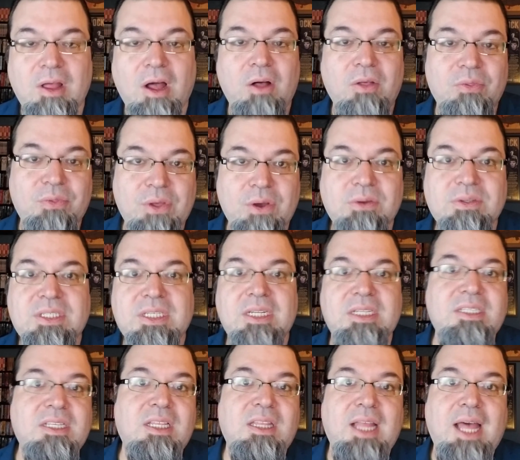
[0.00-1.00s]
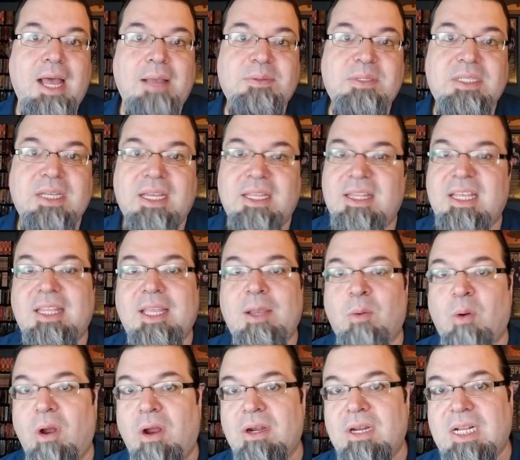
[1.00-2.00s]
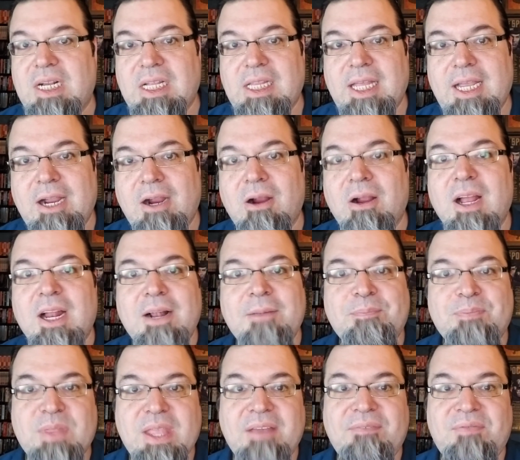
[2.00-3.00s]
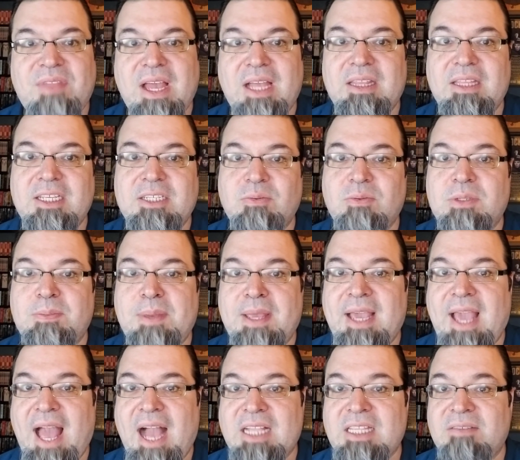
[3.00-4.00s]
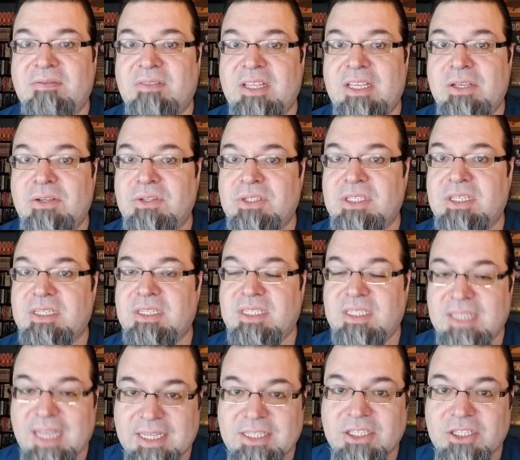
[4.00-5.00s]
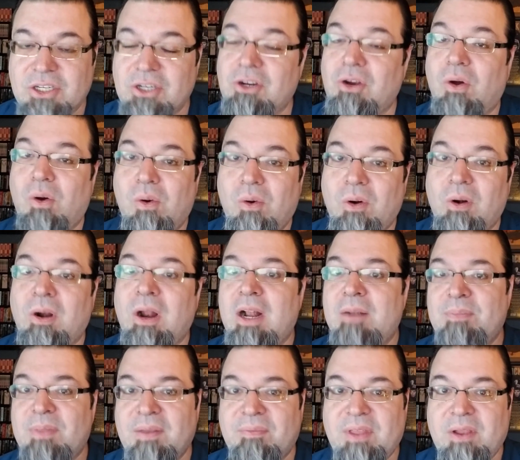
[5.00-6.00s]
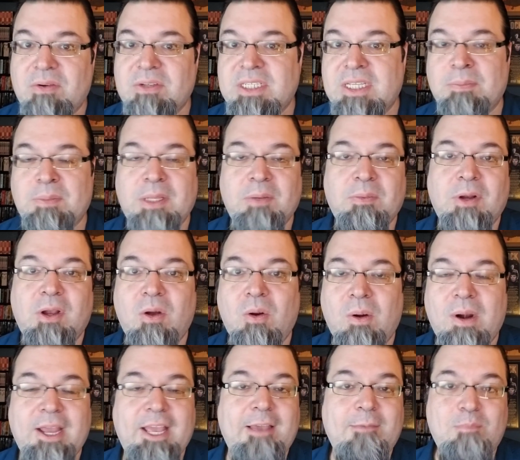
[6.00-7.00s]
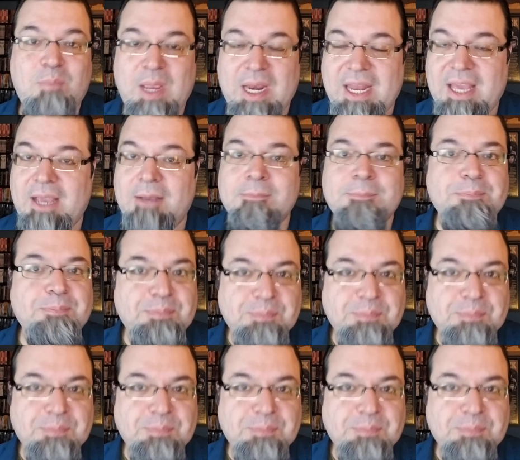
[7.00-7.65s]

Although Citizen Lab said that they were unclear if that list was being actively used to censor or if they were simply recording it, meaning